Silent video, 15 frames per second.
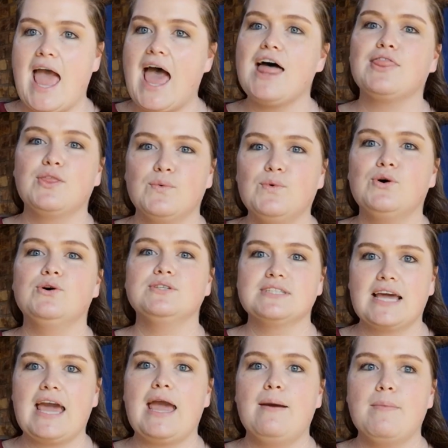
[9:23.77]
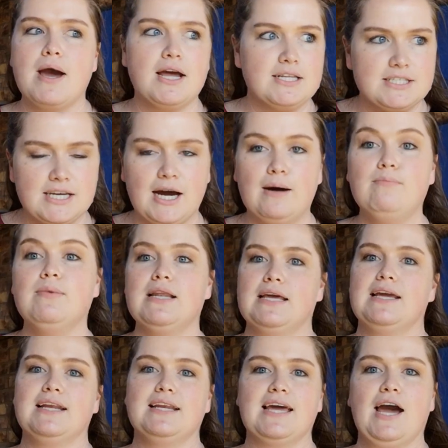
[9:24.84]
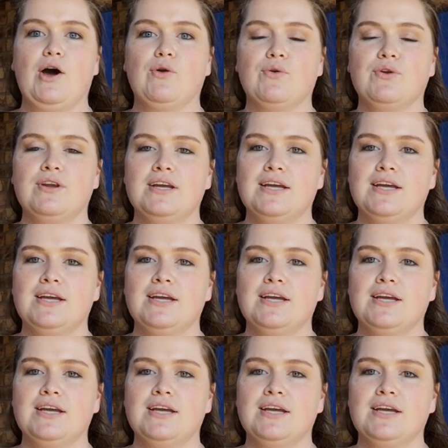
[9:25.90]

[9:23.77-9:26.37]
and the walls came tumbling down.